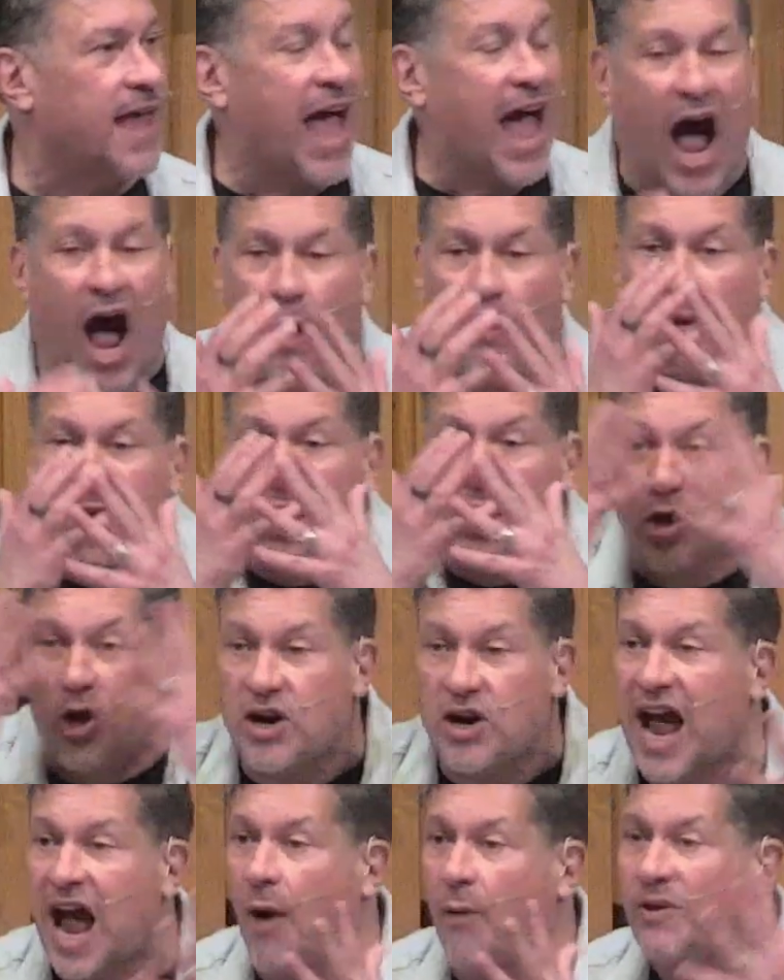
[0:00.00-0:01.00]
how we
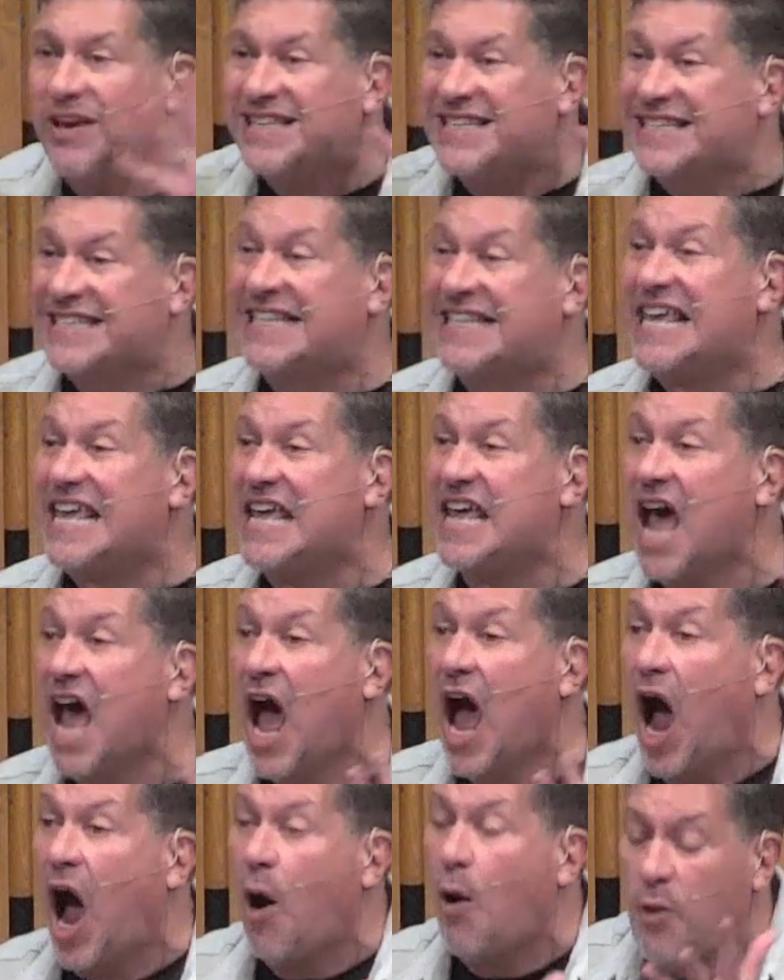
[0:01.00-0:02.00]
look, how we see,
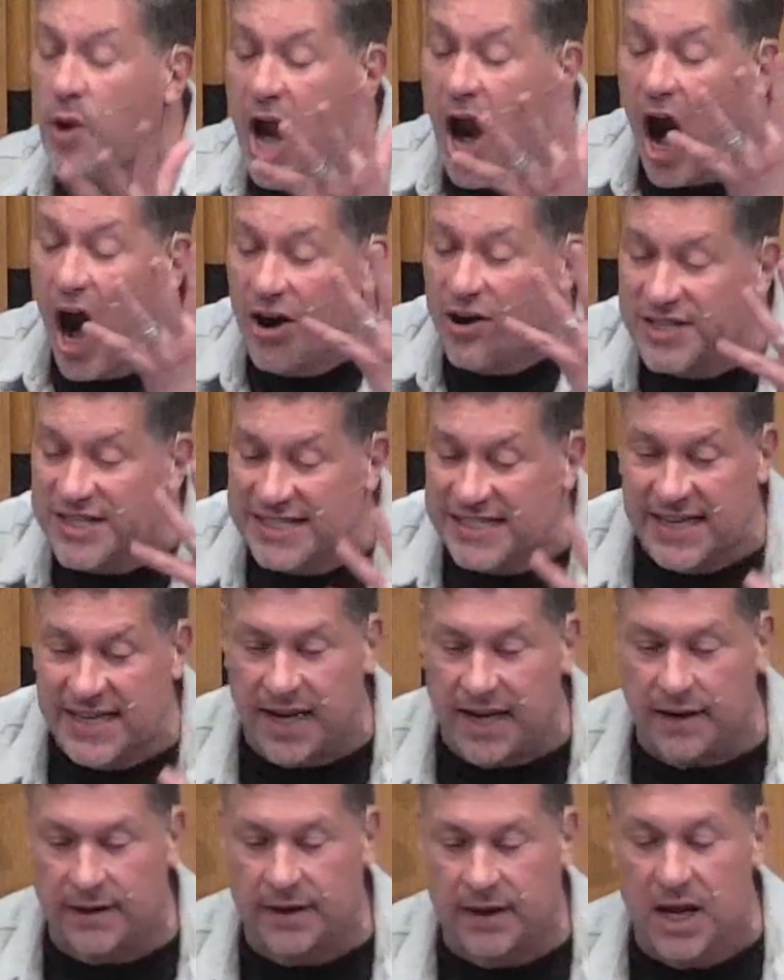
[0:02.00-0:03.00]
how we are
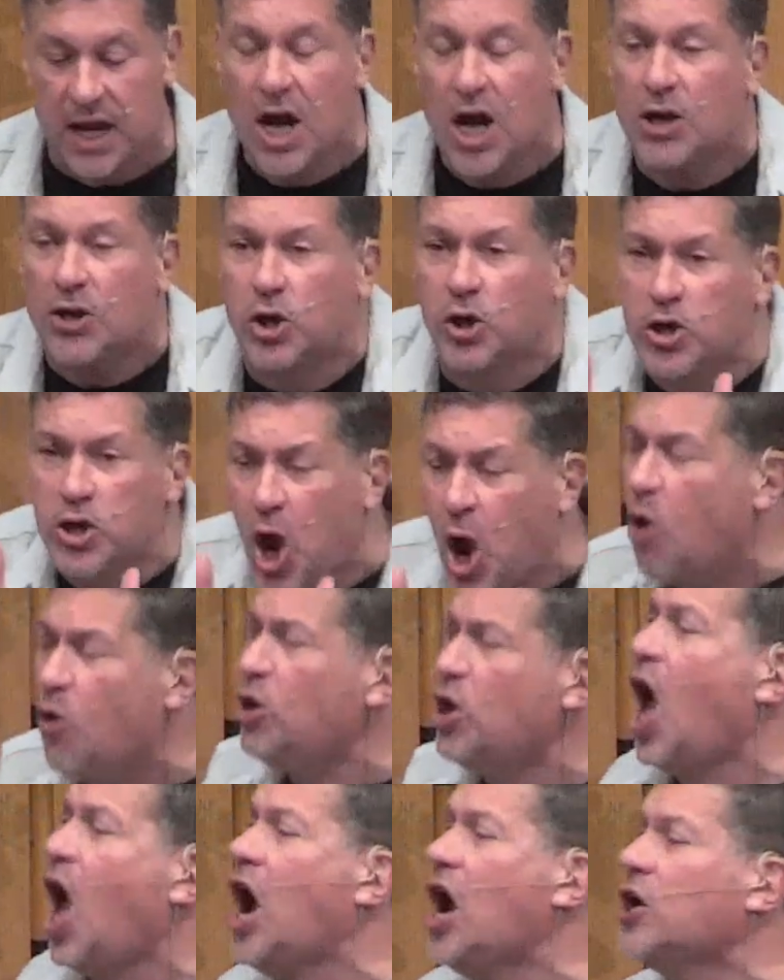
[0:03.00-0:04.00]
seen, to
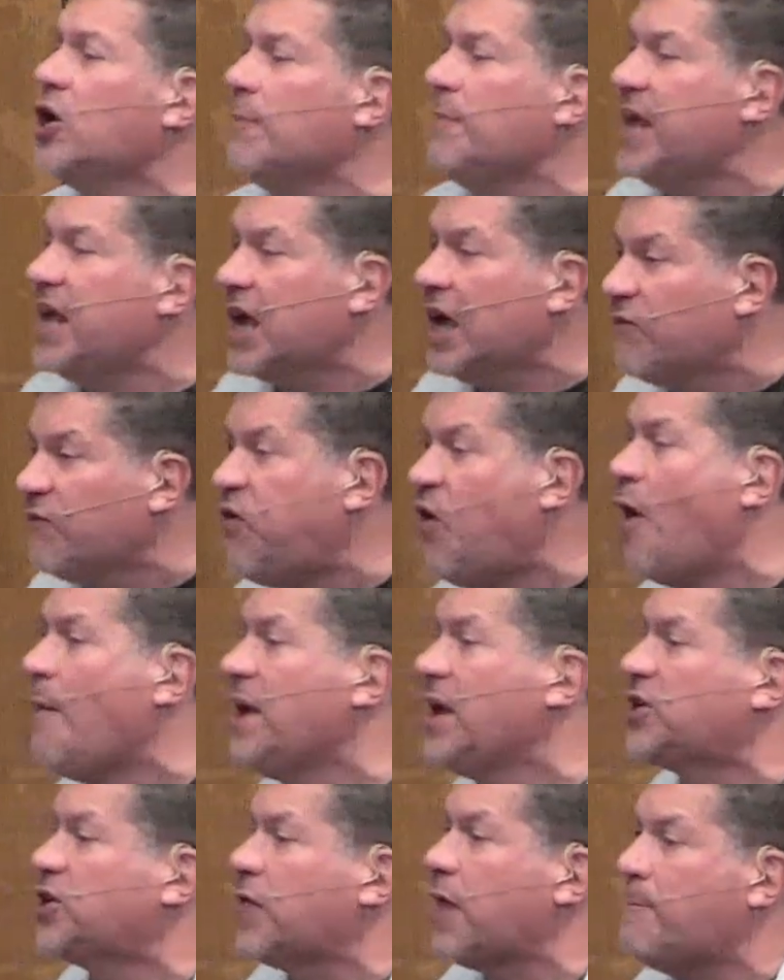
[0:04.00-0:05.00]
no longer be
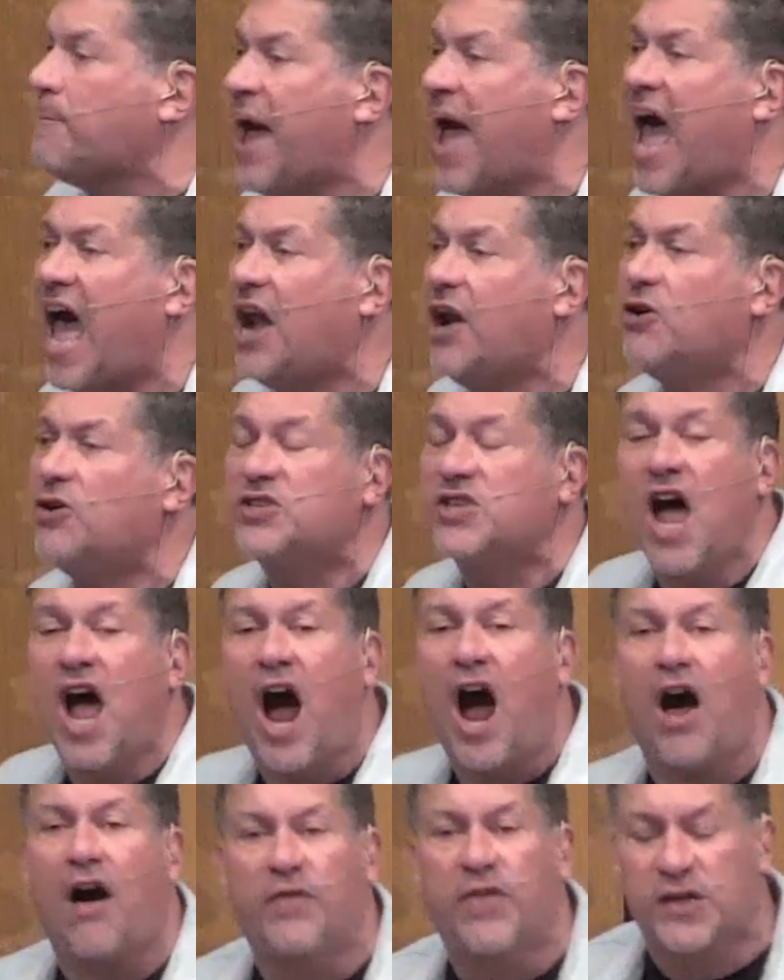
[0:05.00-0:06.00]
conforming to the patterns
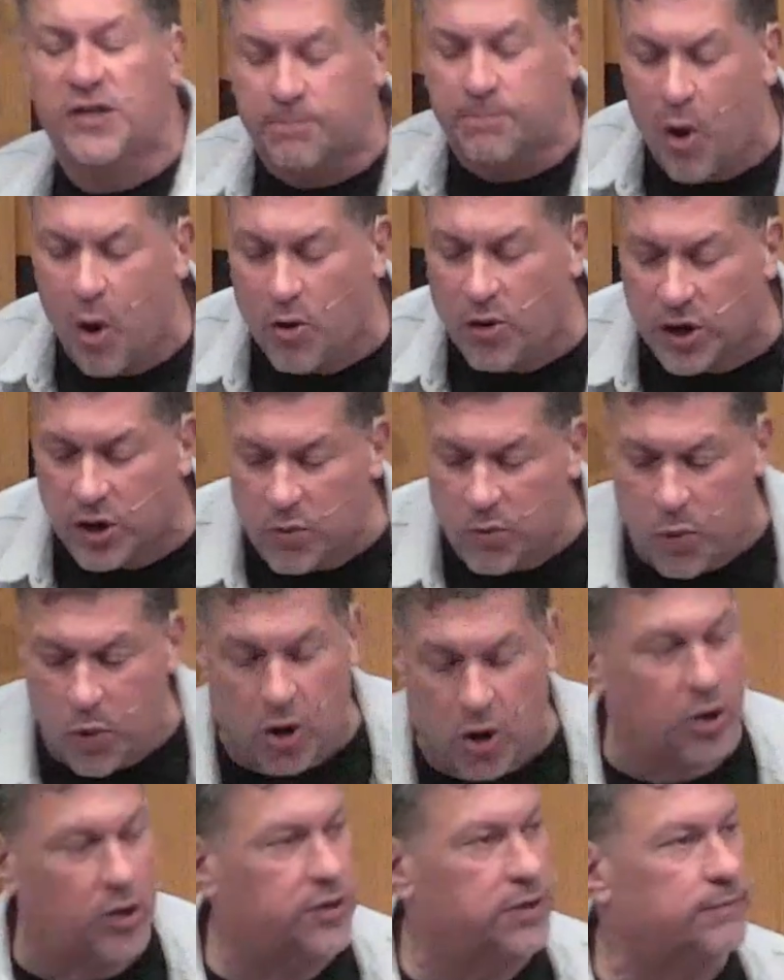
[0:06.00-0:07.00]
of this broken
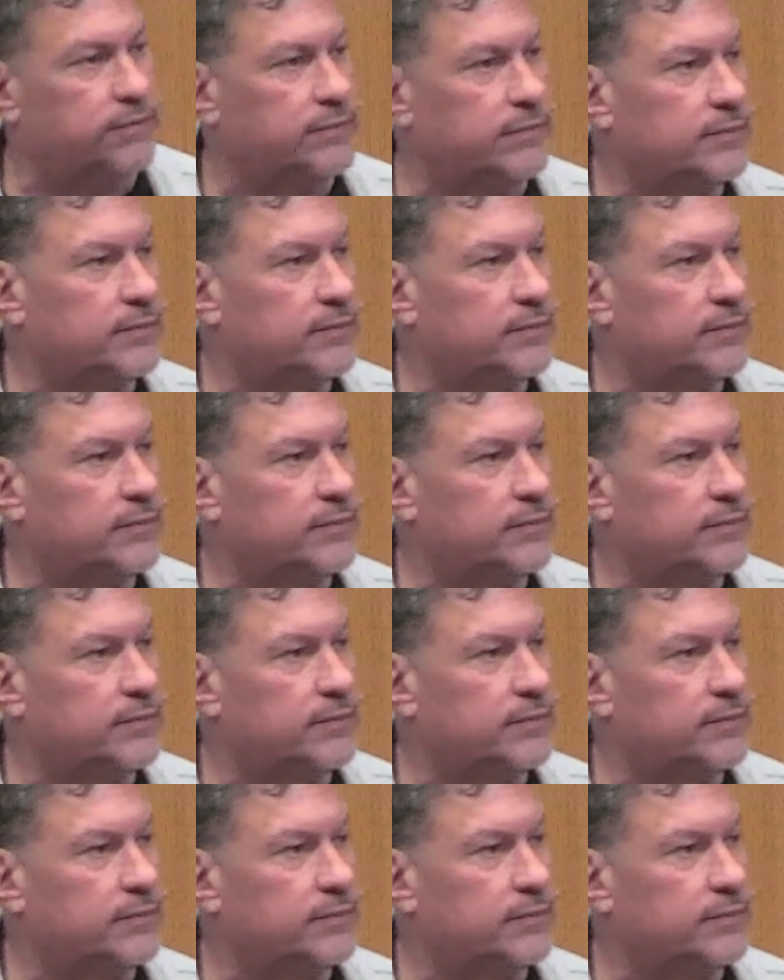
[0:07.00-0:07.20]
world,